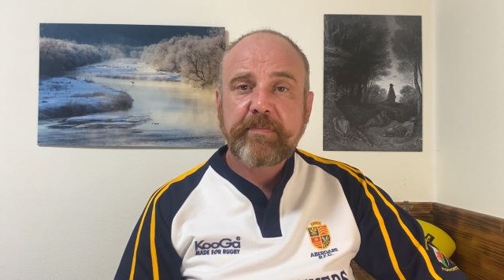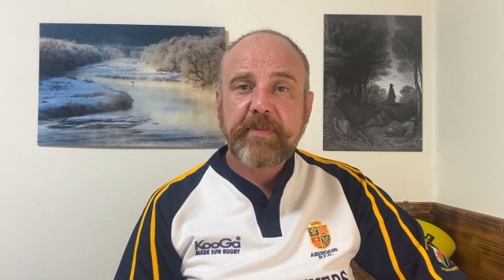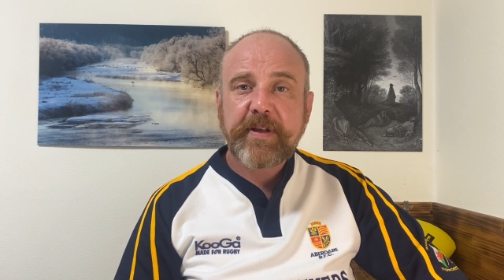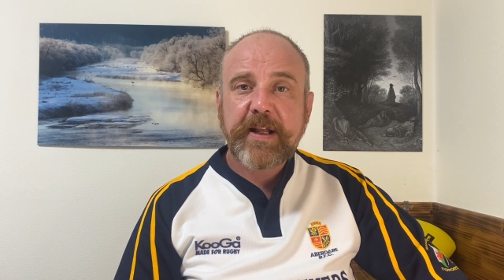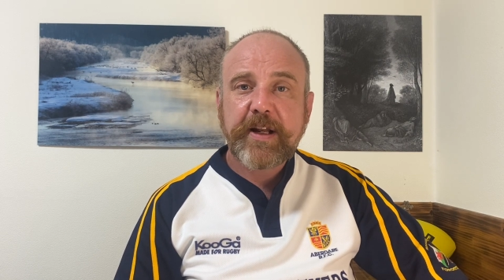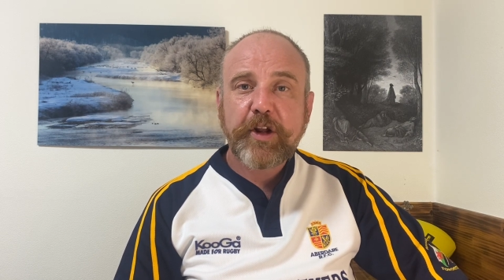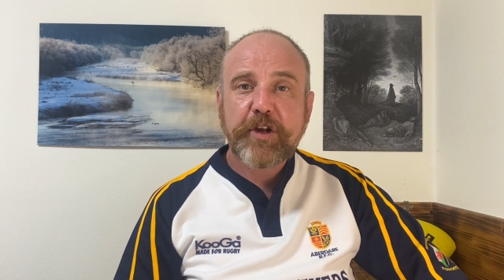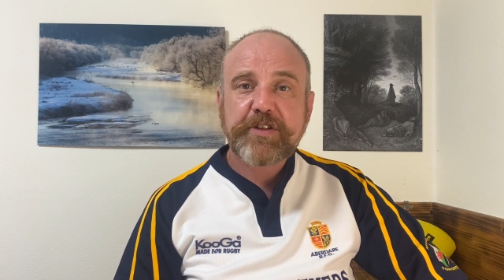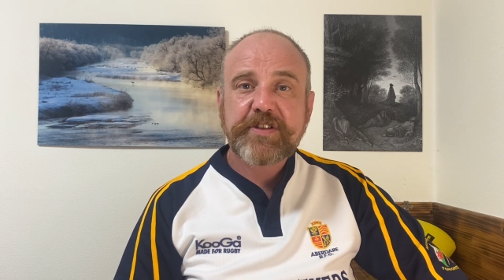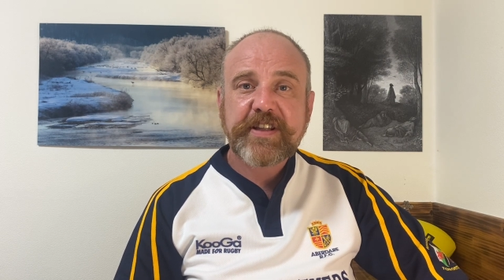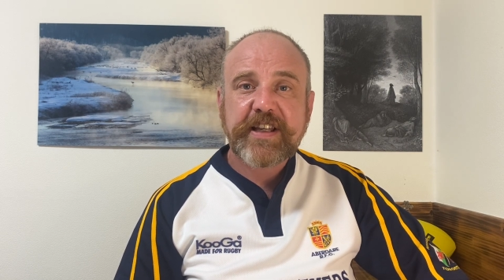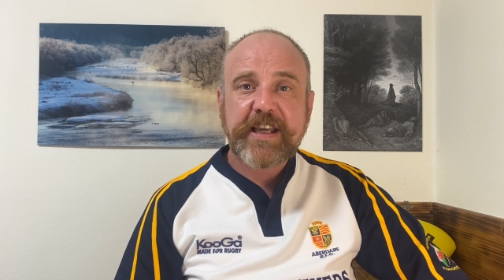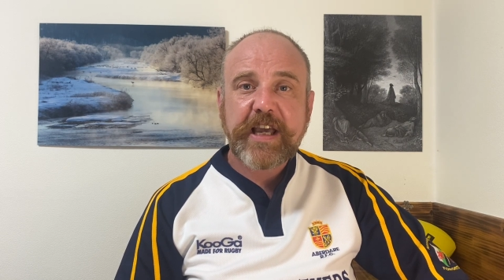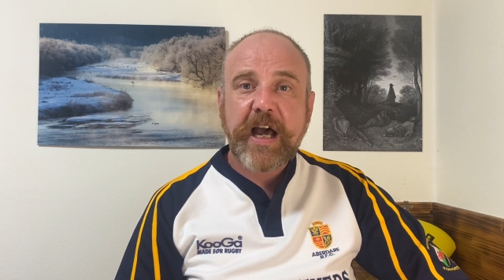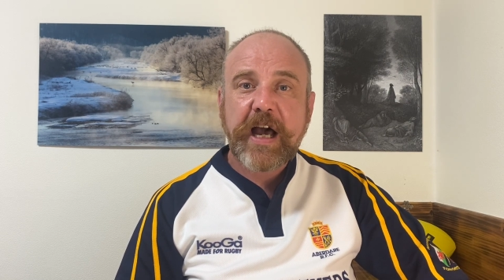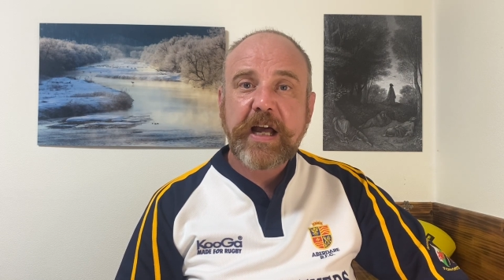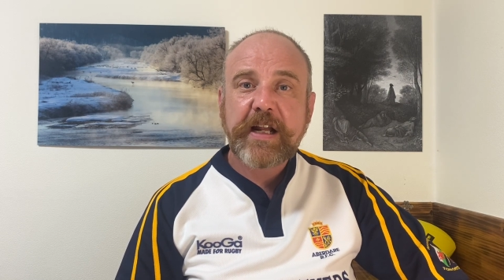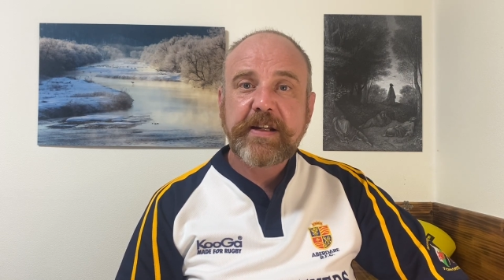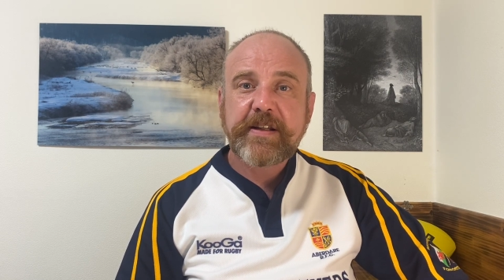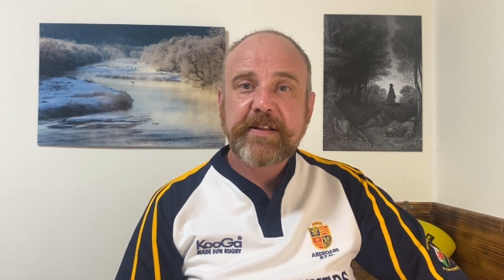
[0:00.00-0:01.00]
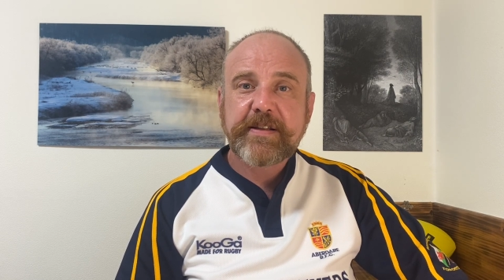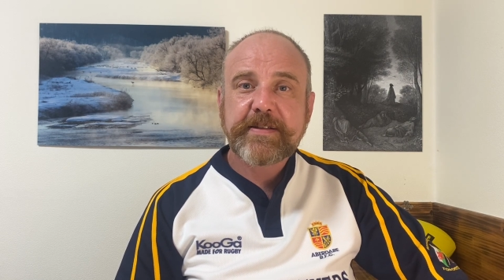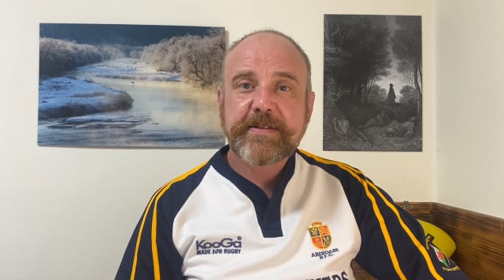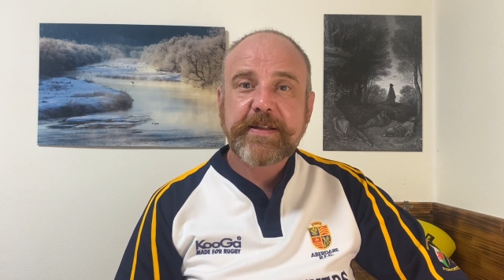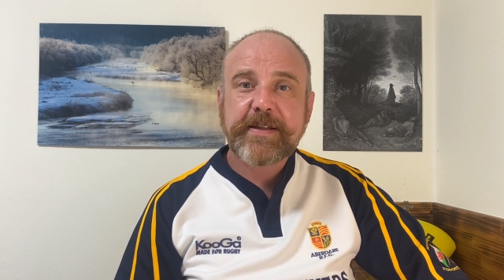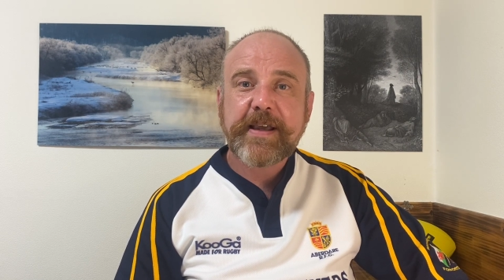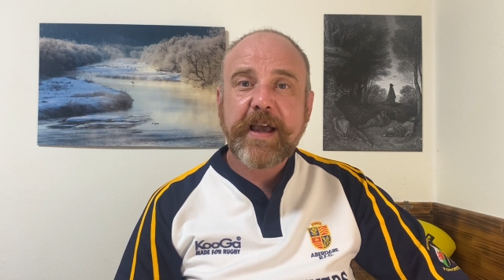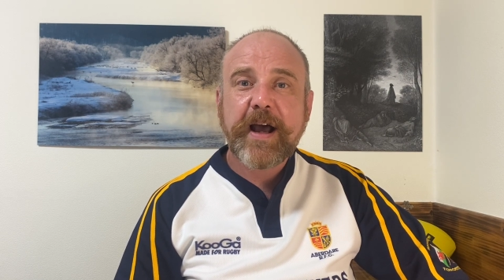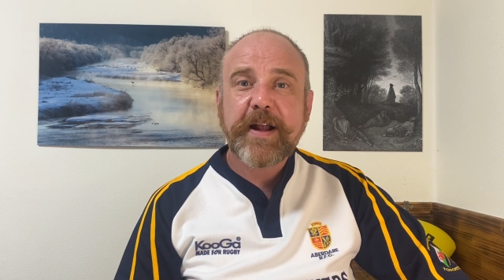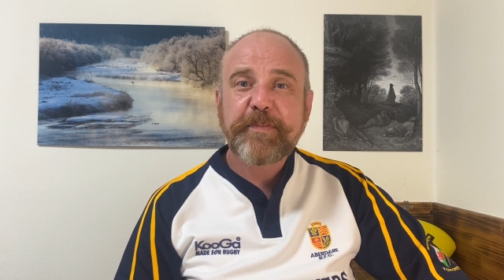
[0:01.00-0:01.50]
He lost a yard. It's
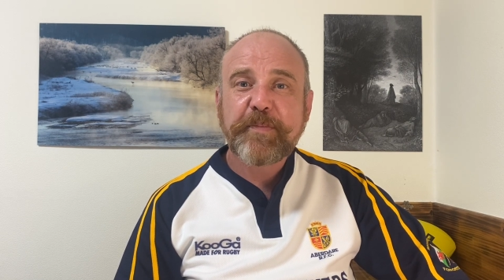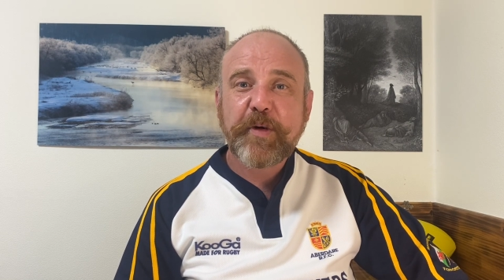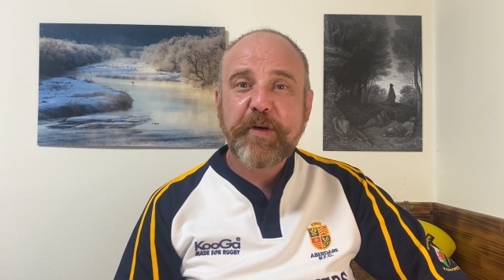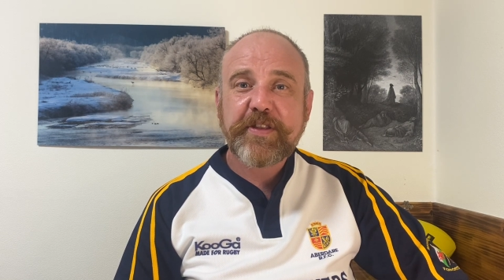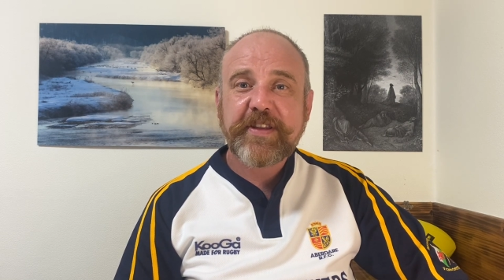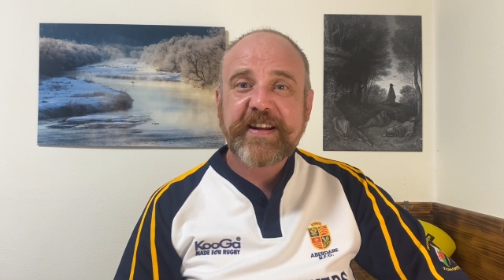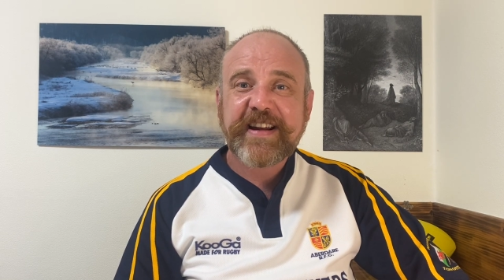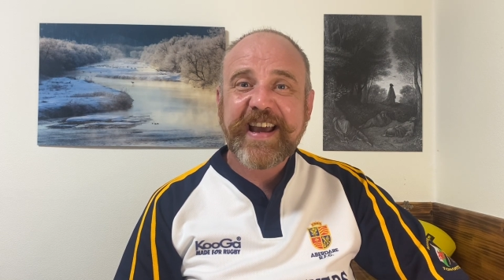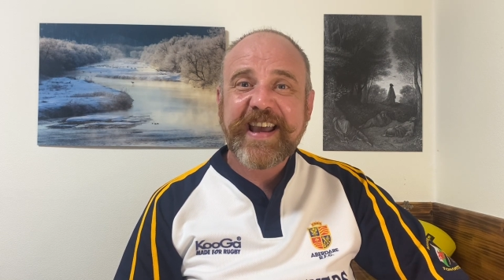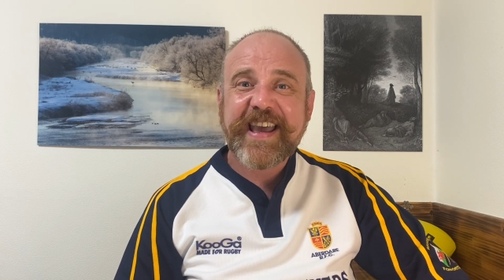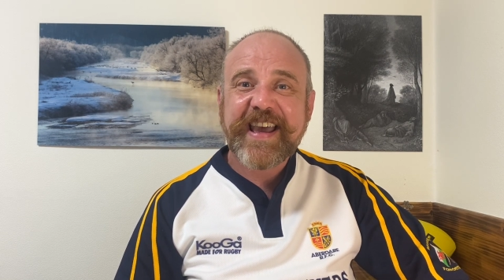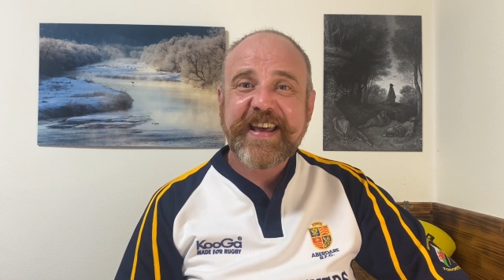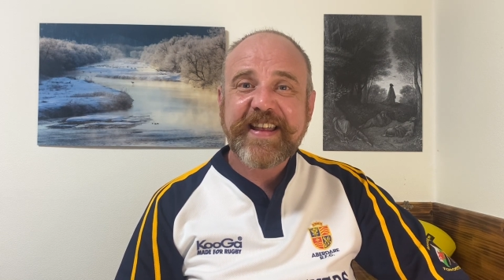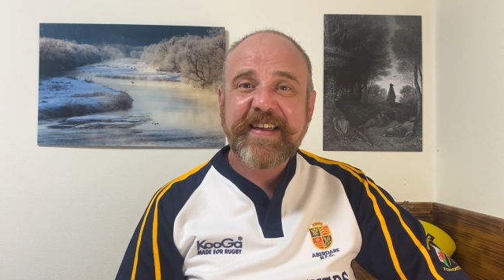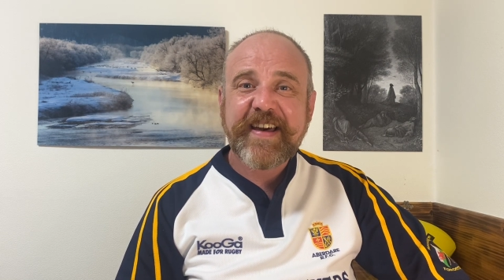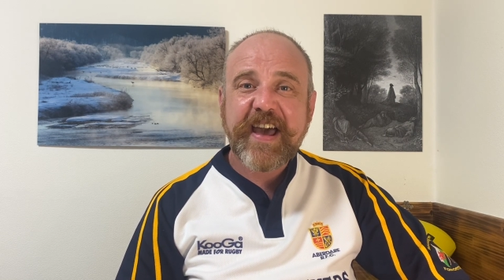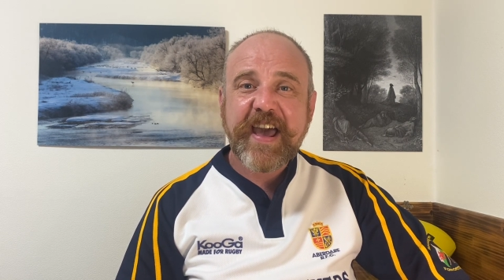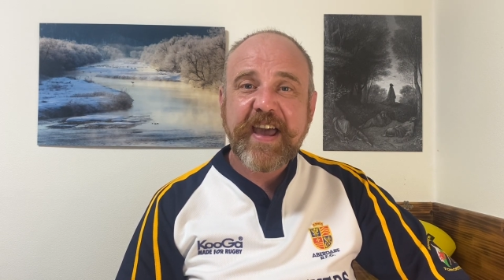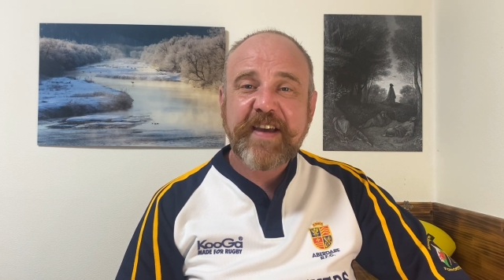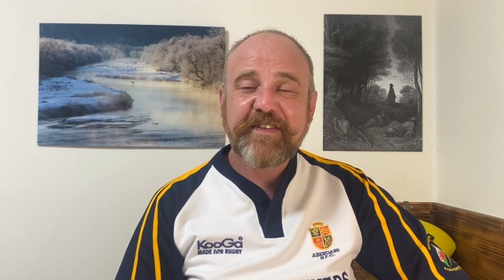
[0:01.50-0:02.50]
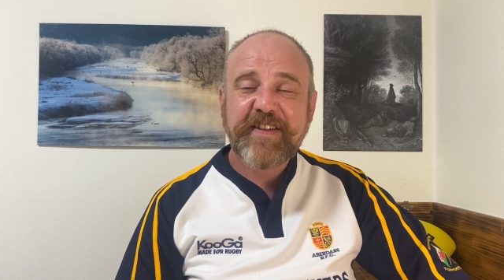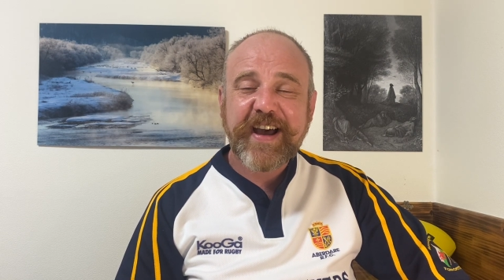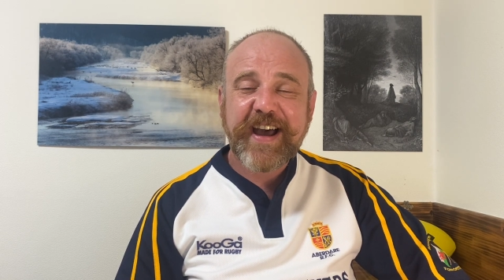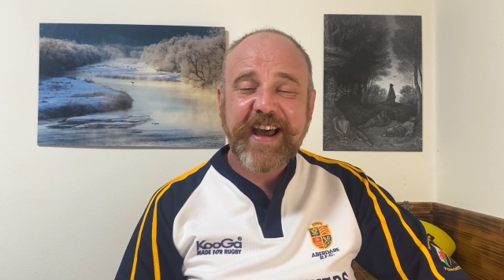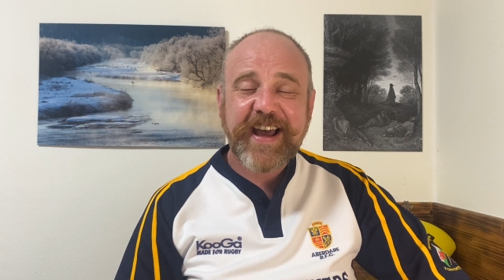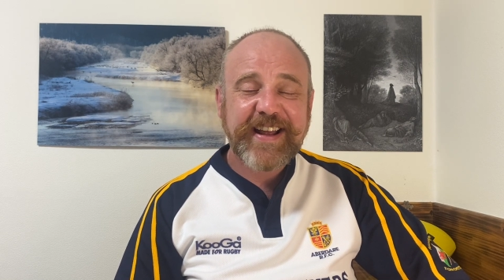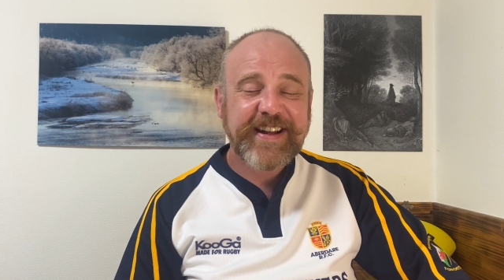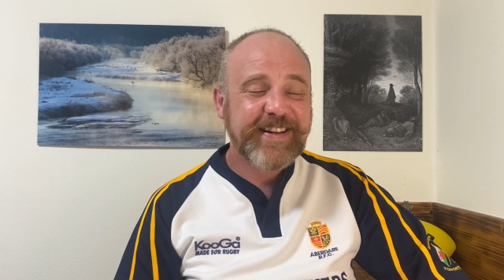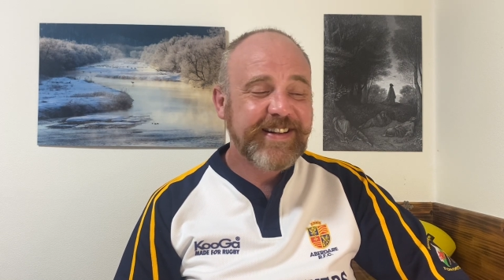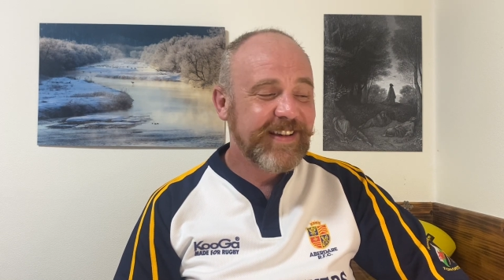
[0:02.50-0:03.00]
a yard more than I ever
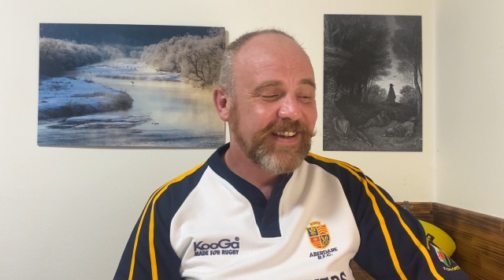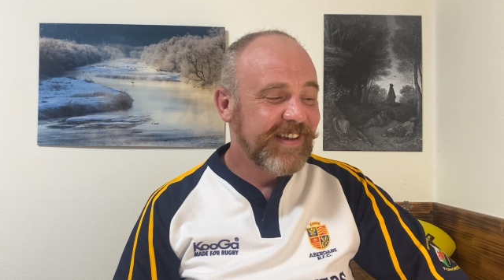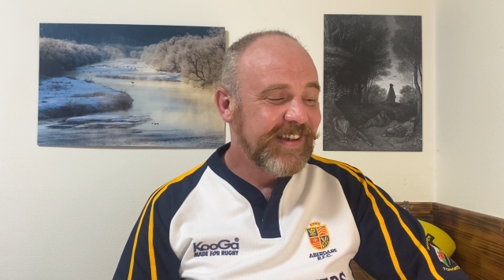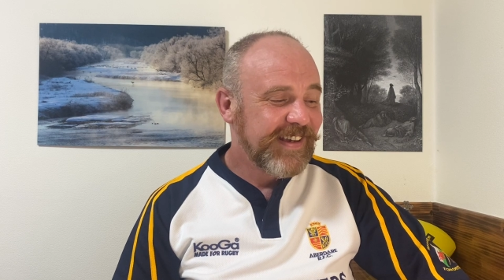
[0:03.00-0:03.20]
had.